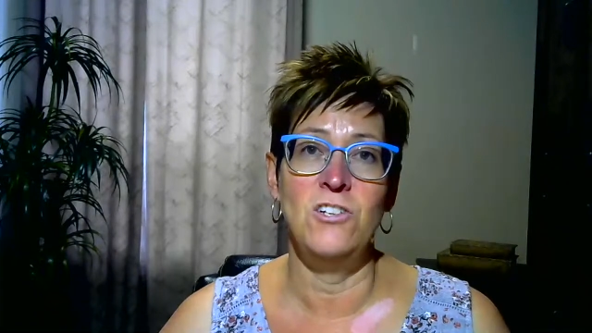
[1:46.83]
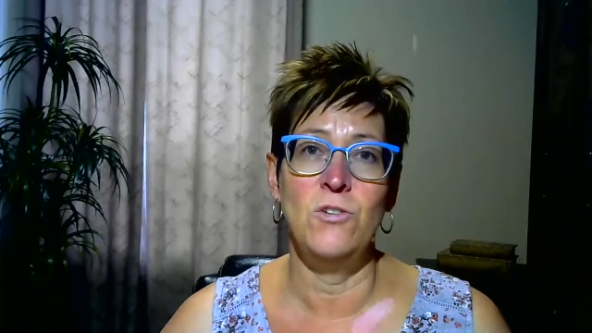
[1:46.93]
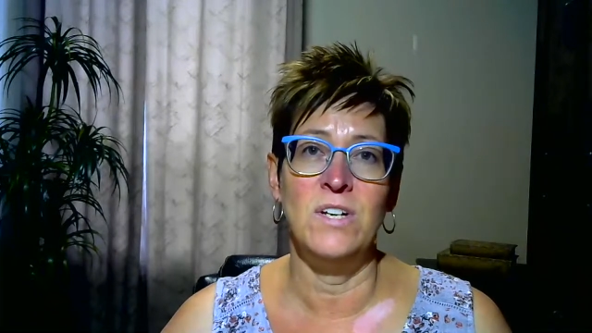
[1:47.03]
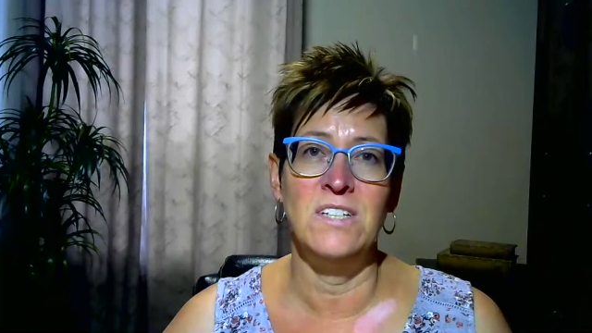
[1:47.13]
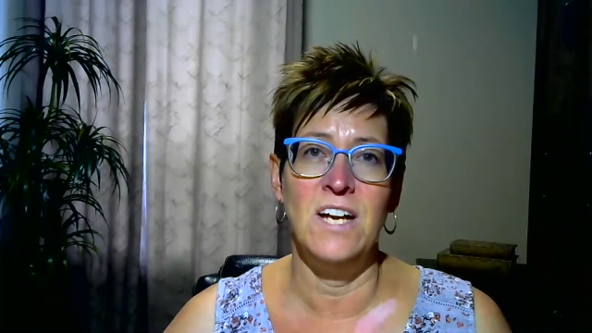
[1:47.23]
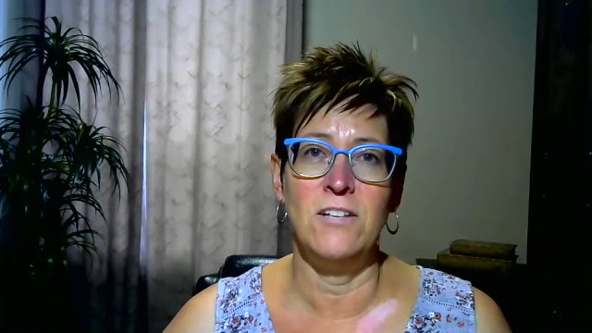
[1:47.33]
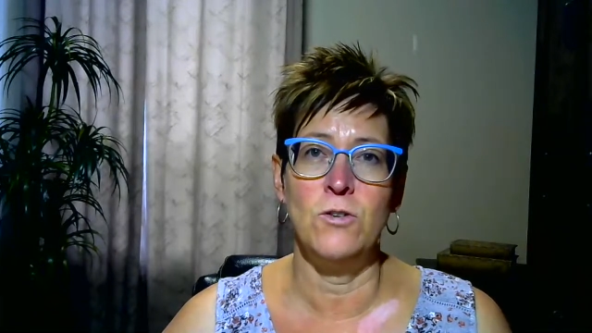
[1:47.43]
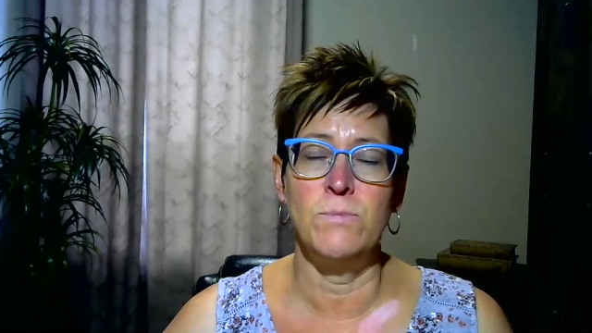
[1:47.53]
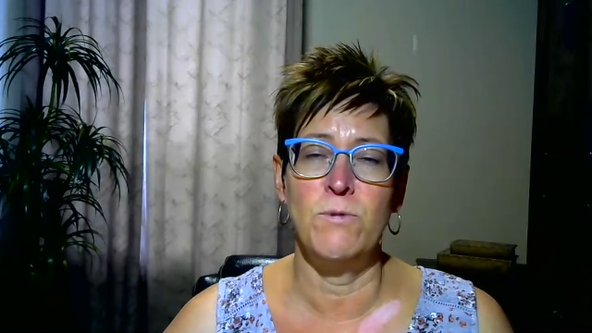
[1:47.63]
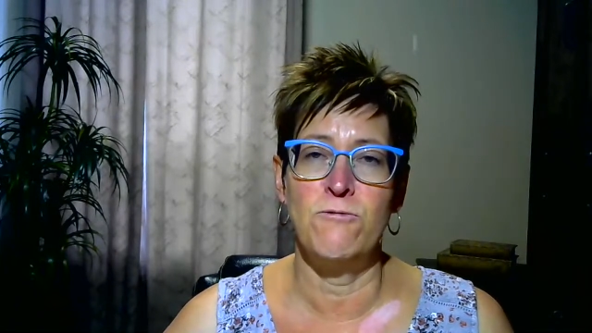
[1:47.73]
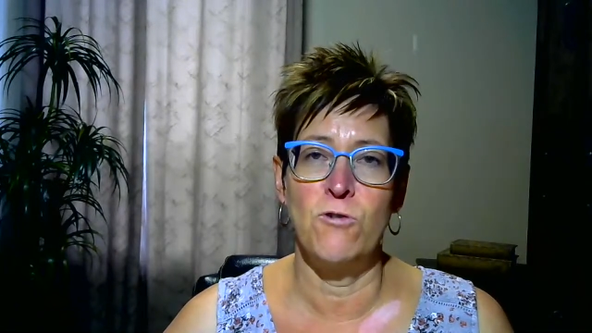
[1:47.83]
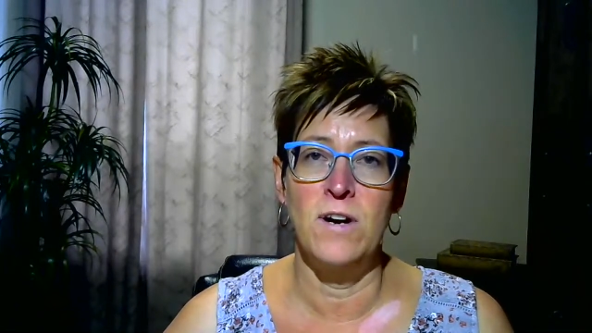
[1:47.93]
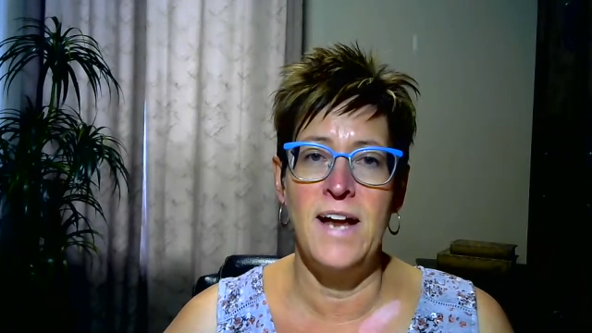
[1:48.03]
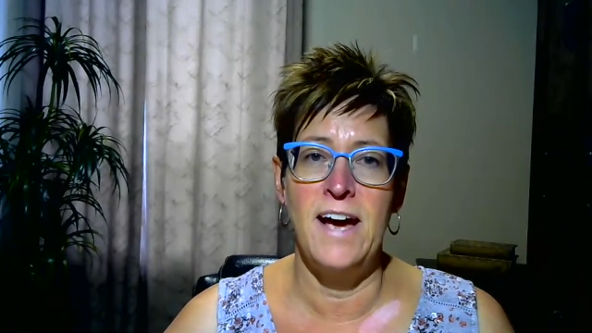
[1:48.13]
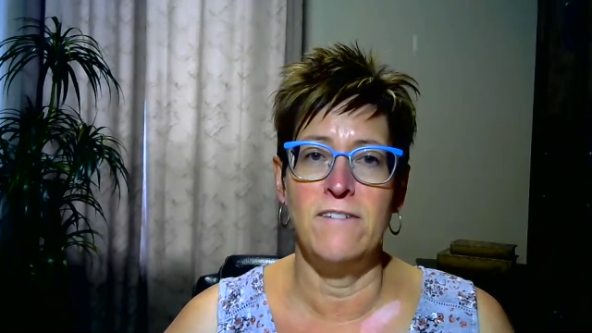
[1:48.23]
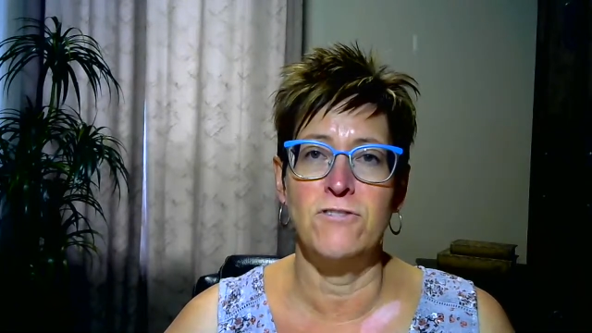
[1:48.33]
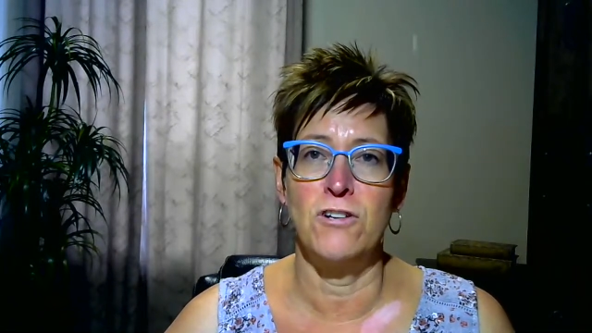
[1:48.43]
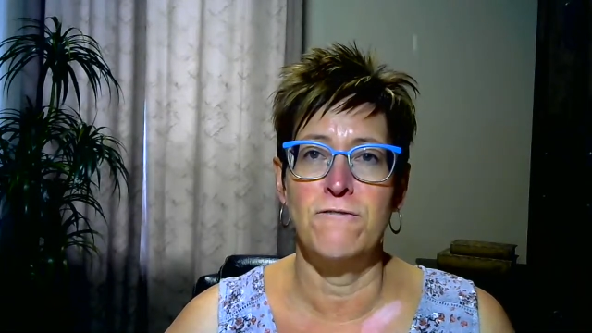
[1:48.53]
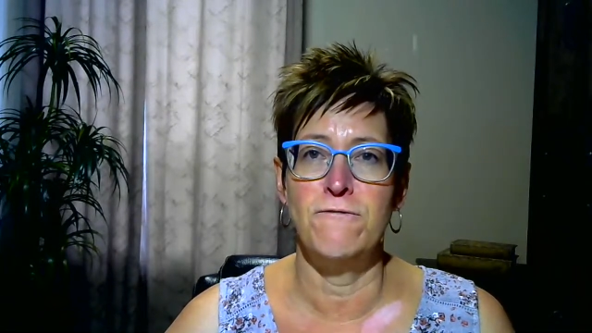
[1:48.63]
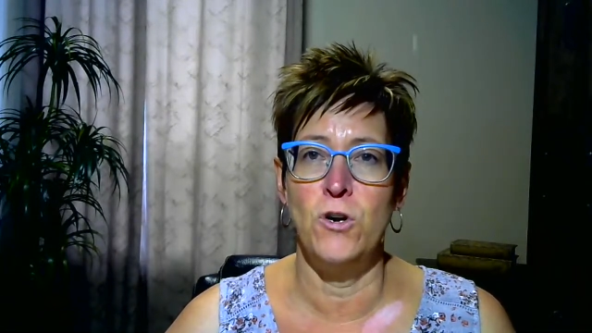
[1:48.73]
you can take those before and
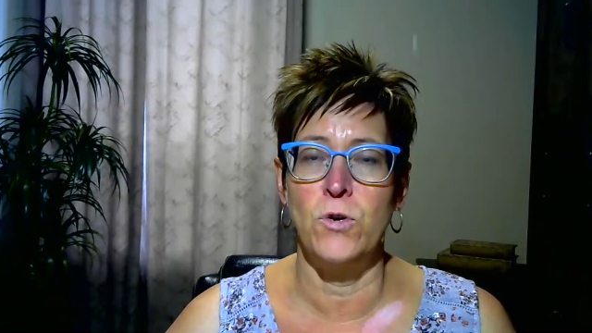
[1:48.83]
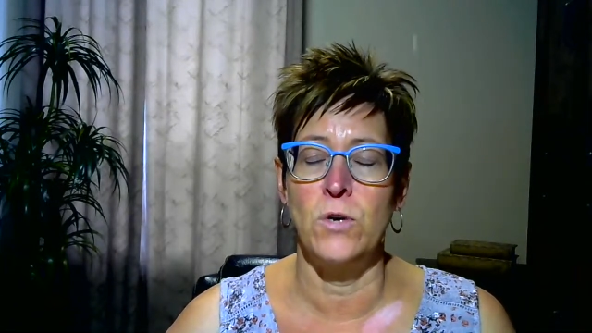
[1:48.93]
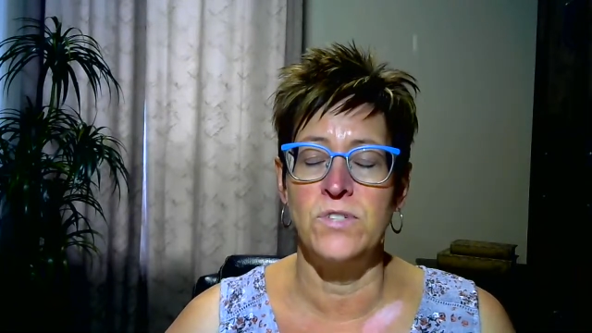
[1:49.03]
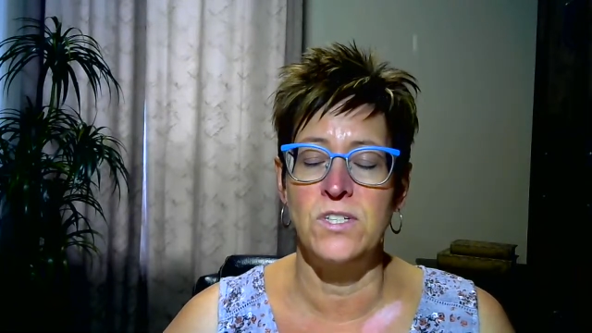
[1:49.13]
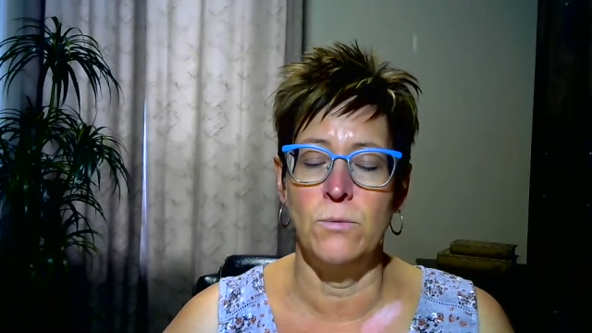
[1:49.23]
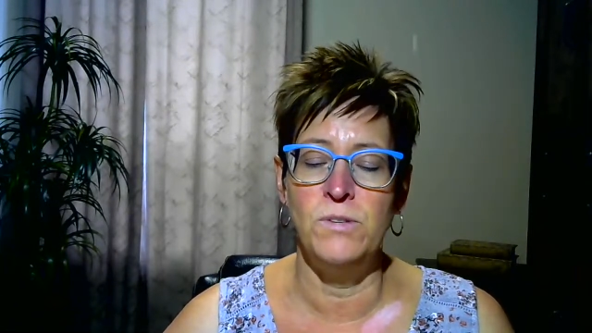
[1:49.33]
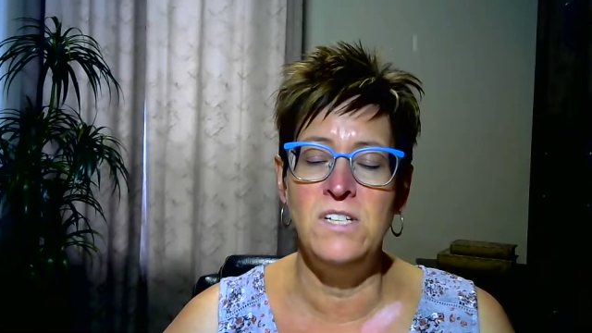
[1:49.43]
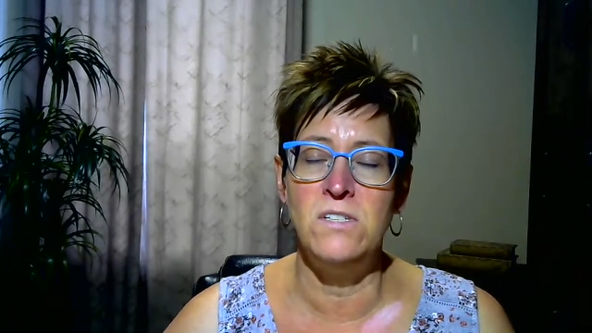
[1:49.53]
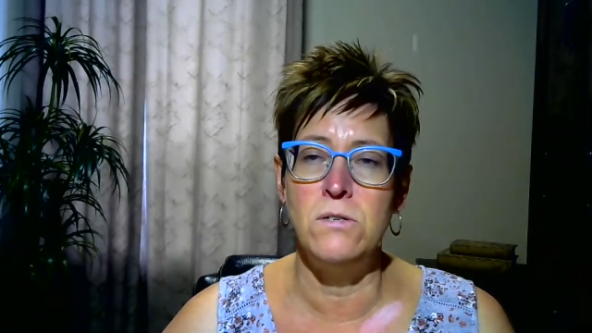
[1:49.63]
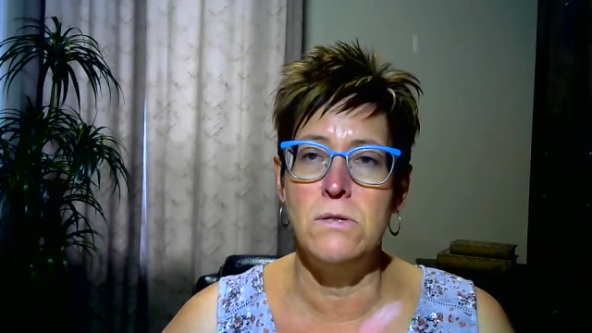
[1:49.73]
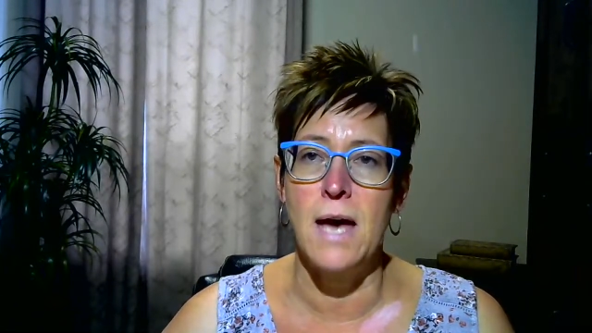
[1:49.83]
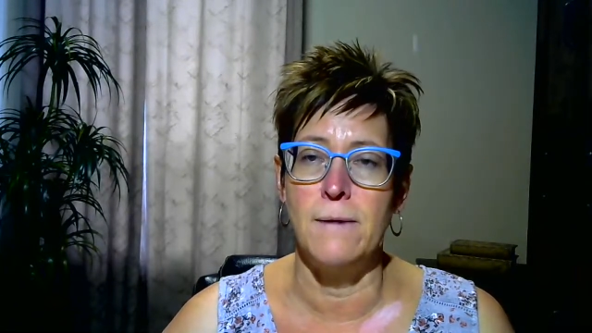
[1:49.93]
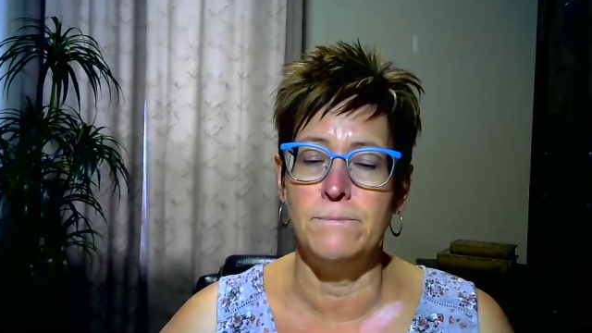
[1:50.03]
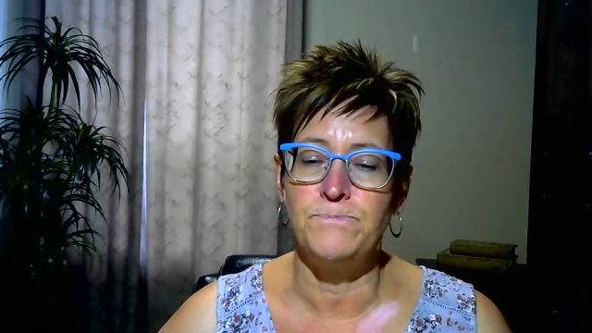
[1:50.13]
after photos. So please do that.